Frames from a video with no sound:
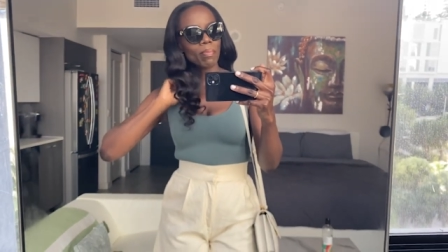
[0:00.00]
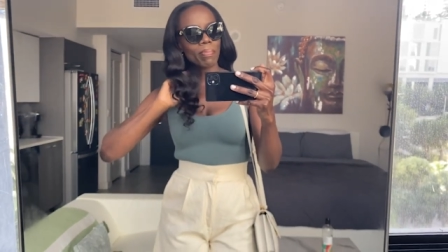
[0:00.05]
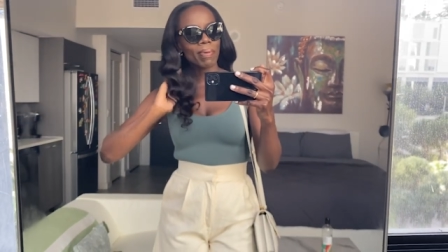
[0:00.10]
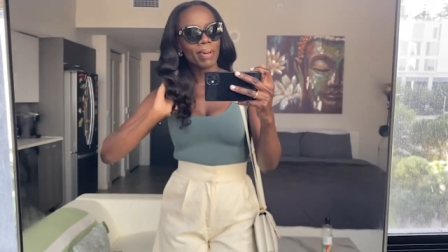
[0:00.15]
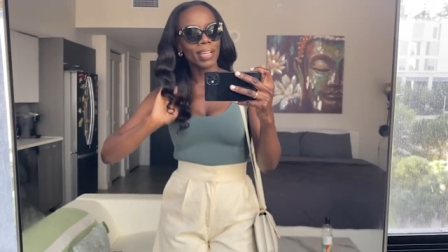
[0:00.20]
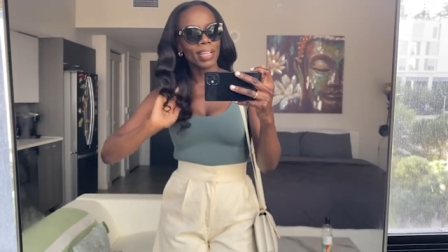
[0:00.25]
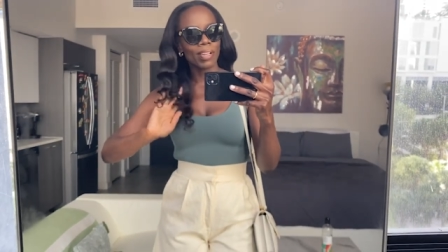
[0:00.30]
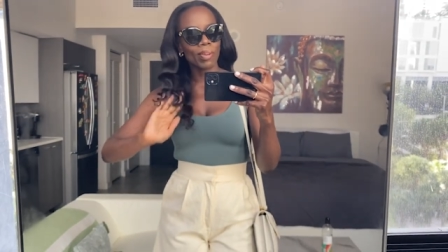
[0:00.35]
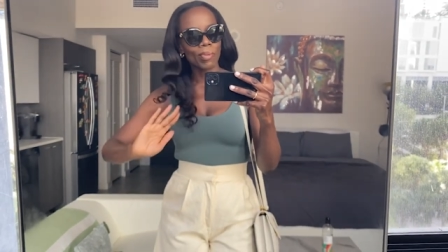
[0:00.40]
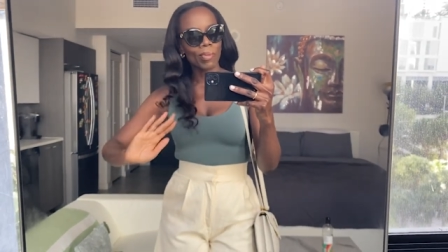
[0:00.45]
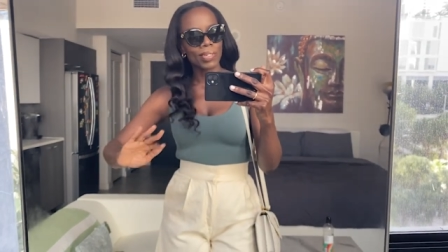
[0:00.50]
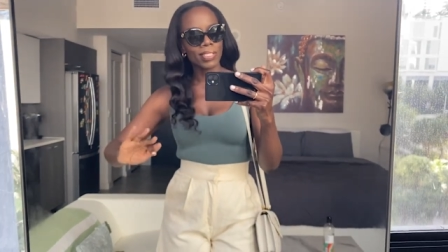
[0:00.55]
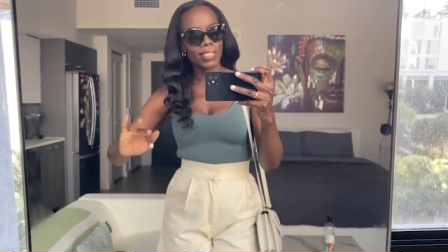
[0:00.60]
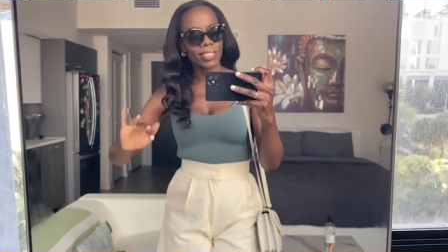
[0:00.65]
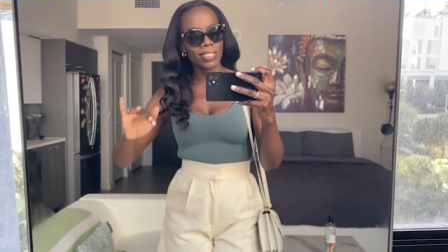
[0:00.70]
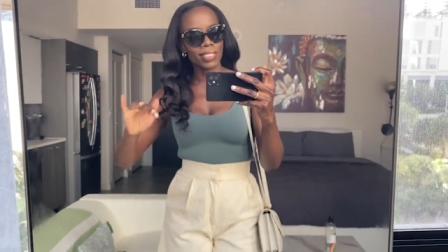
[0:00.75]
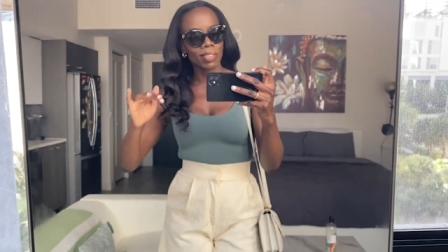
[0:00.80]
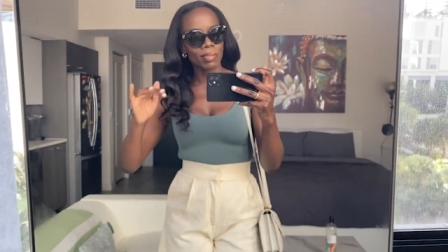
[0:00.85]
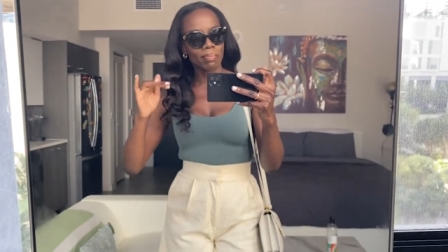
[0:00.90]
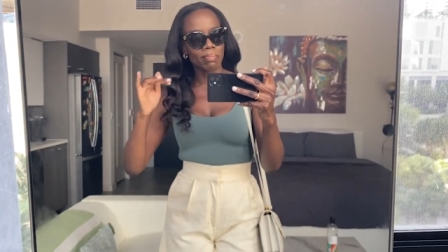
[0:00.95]
but it
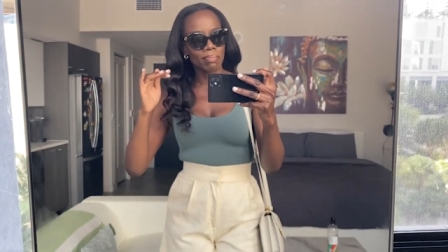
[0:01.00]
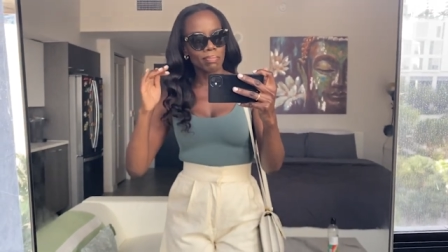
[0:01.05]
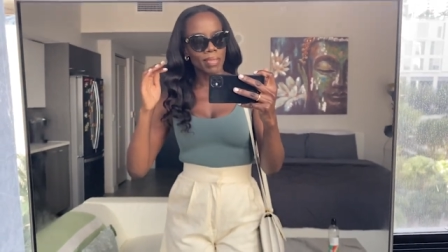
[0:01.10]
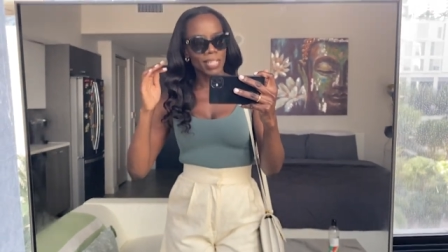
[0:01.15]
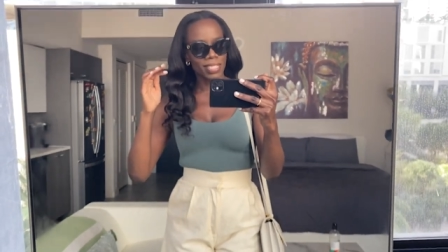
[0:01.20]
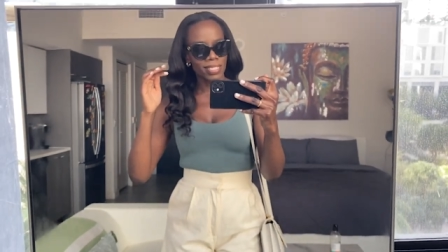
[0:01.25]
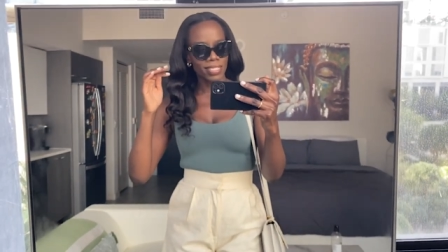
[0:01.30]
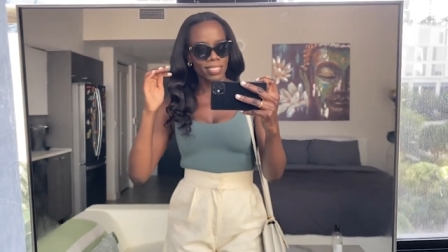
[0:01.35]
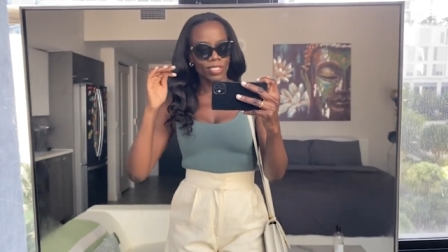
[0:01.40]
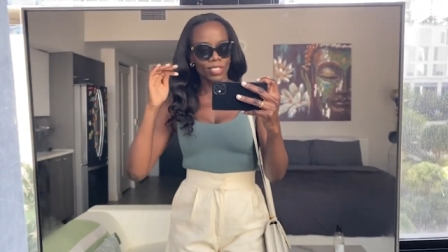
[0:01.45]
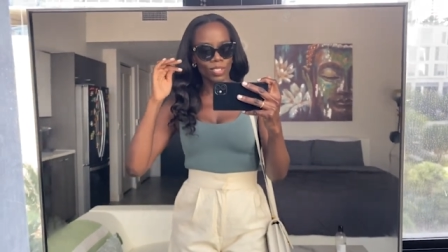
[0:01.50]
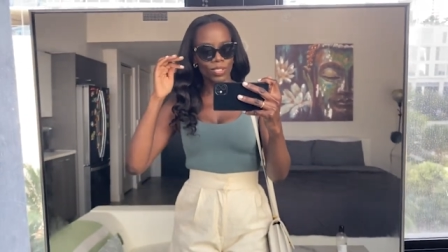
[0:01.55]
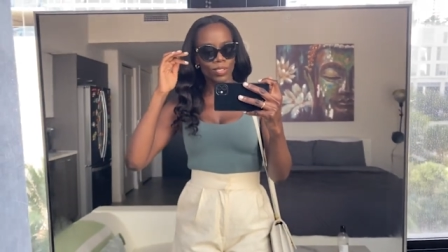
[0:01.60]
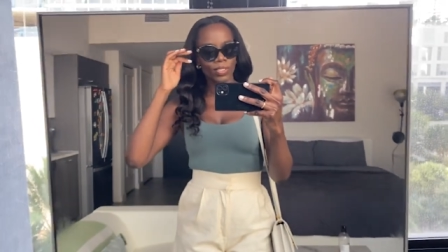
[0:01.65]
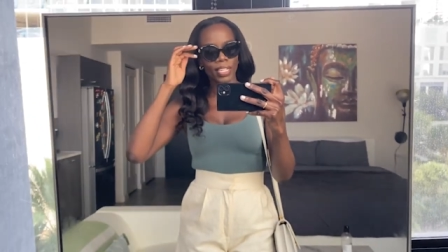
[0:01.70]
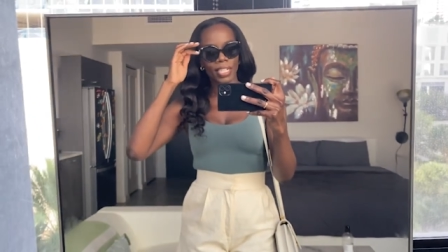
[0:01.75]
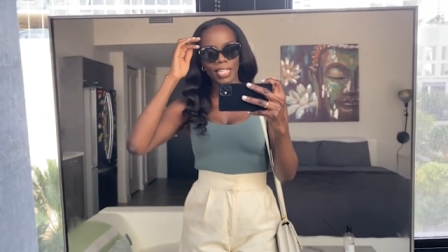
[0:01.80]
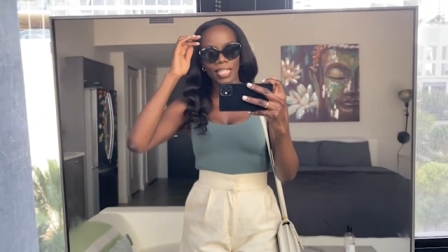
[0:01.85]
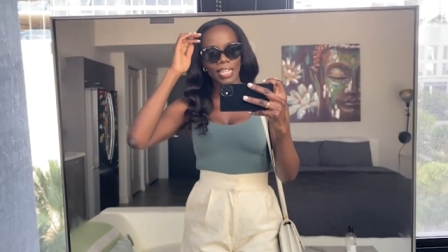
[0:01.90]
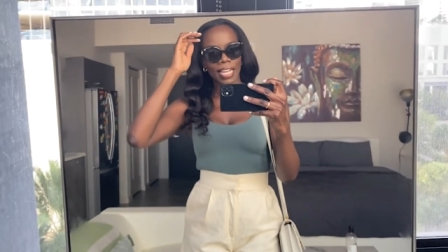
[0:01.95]
wasn't a messy
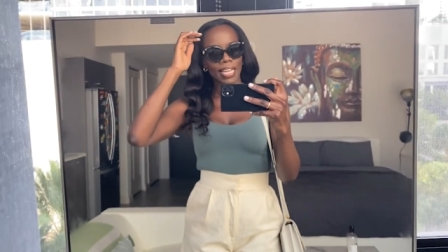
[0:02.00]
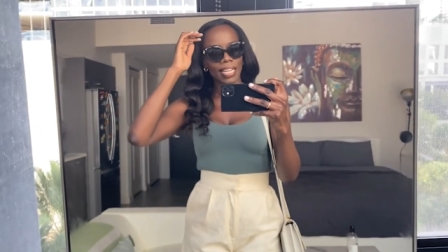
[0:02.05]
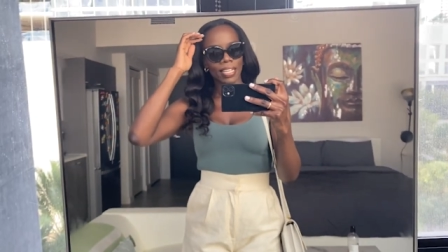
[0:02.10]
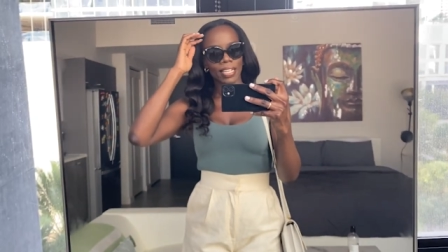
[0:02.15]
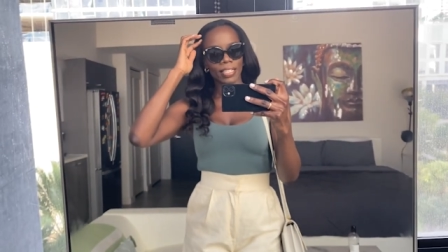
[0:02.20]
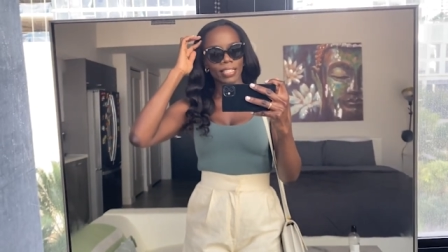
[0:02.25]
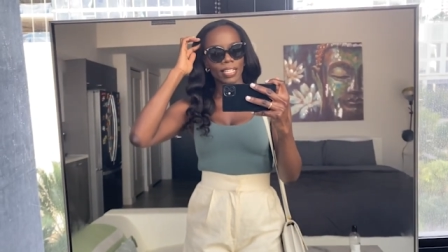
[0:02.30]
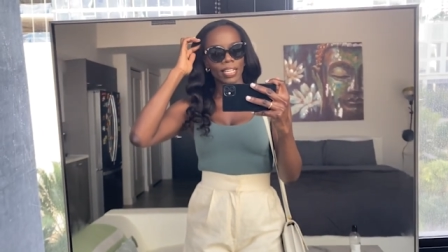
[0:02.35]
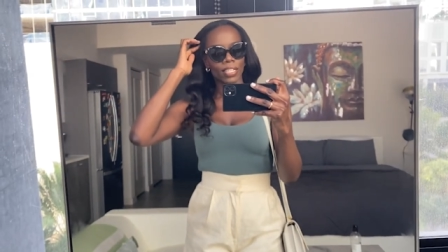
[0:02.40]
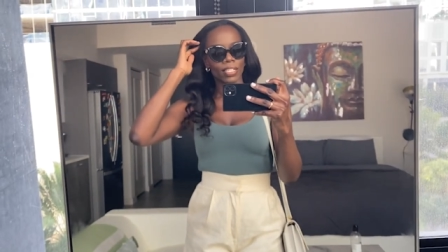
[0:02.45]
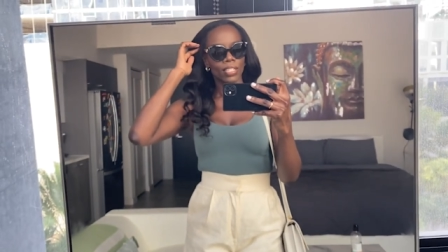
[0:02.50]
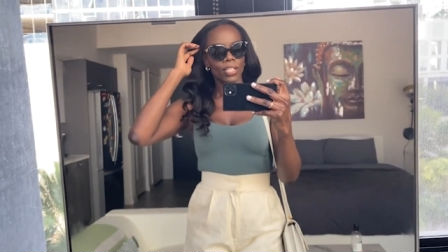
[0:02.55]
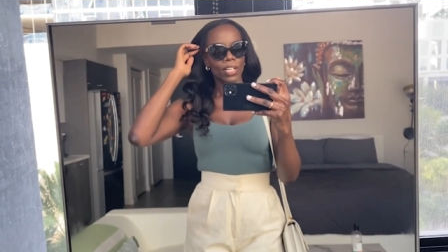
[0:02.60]
straight, and I hate that.